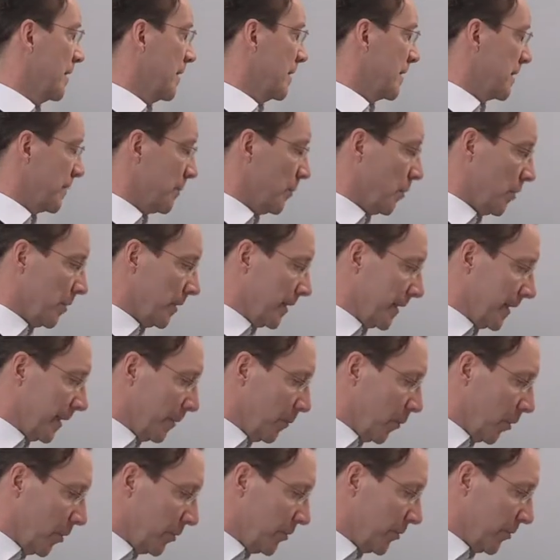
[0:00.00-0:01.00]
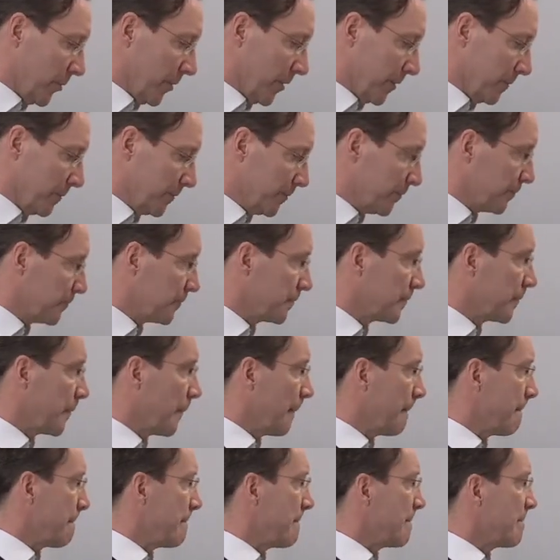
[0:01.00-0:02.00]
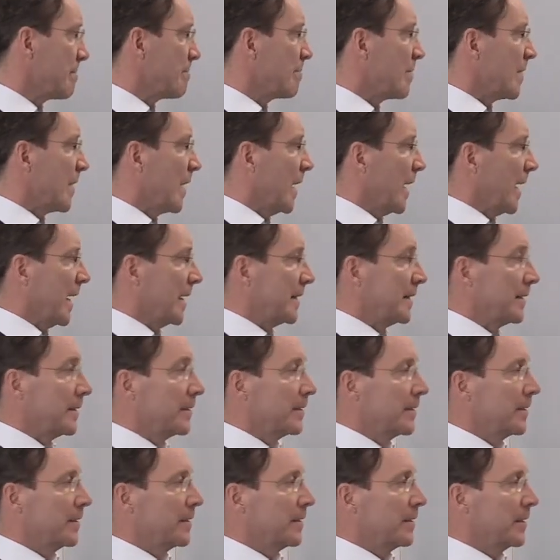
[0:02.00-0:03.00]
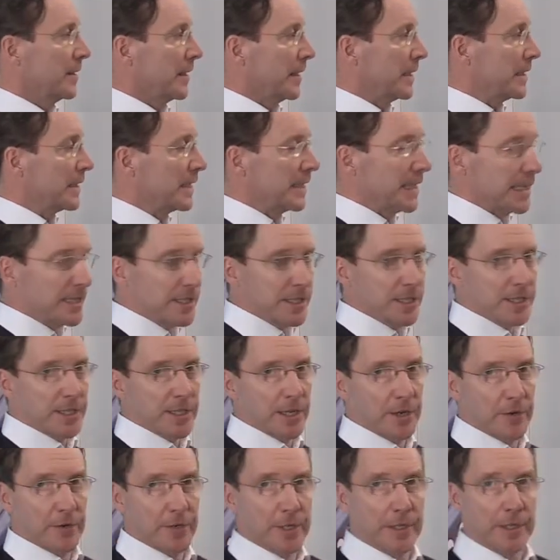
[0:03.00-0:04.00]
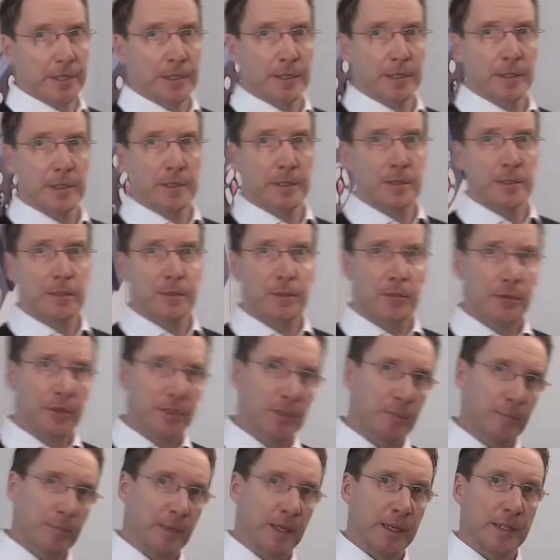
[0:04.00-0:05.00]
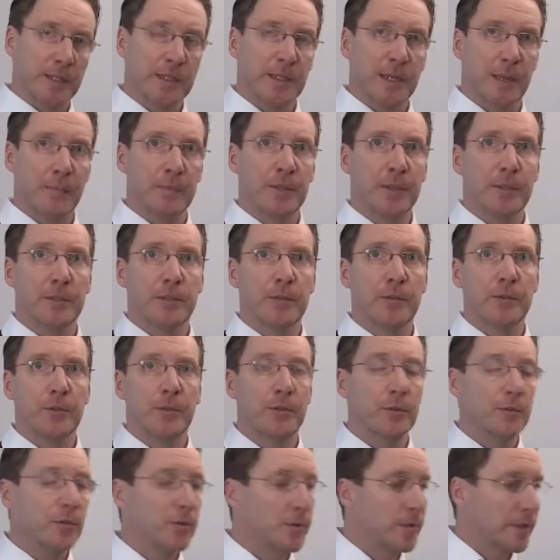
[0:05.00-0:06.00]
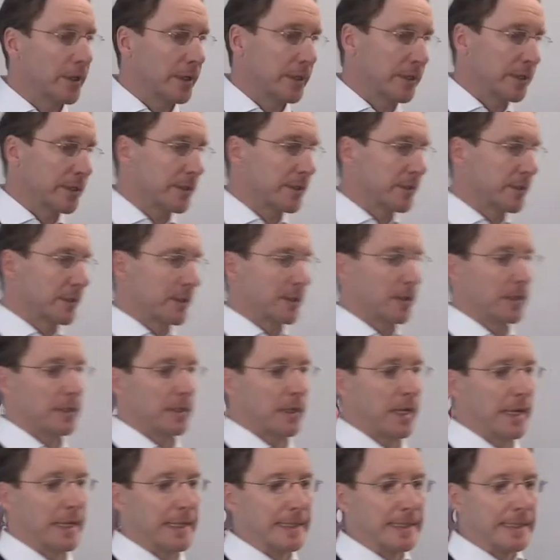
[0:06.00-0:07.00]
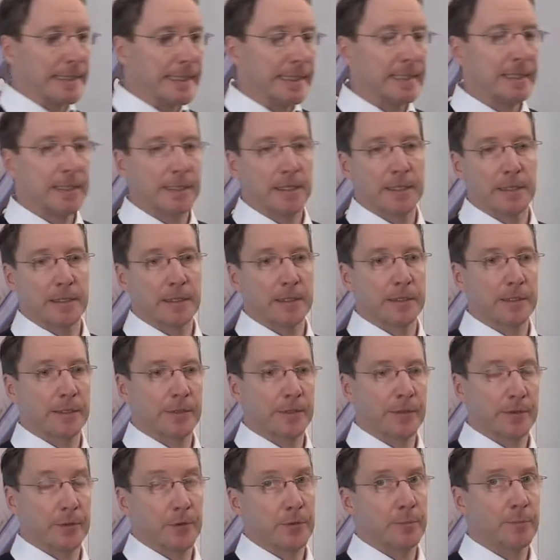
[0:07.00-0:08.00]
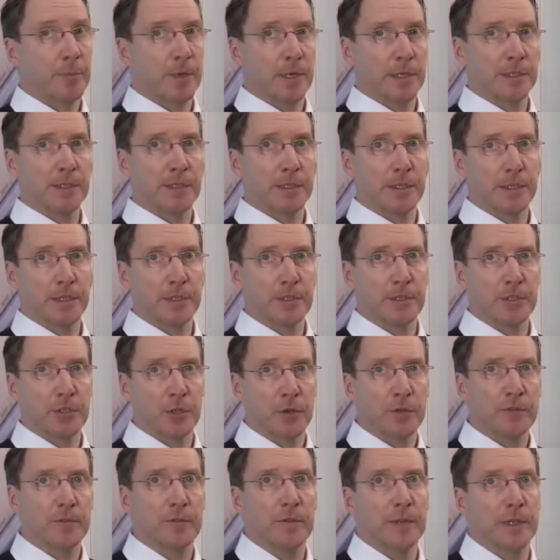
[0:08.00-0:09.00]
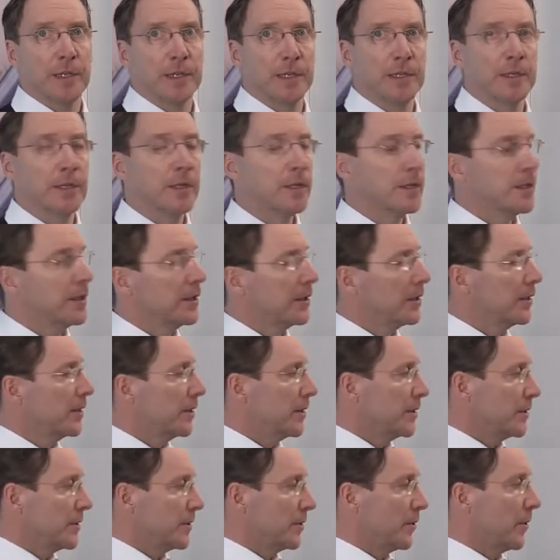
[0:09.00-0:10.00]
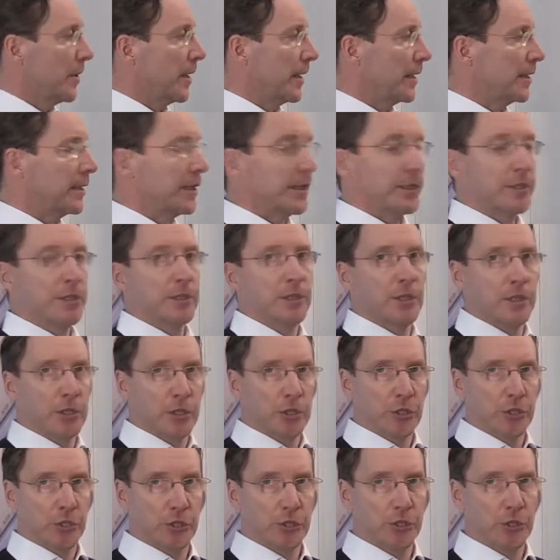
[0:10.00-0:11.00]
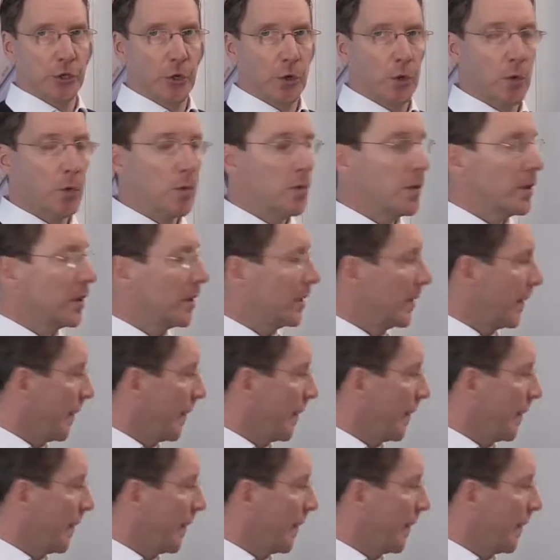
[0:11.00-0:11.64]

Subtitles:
small little motor. And it's necessary to explain something to you. I need a third-party software so I can show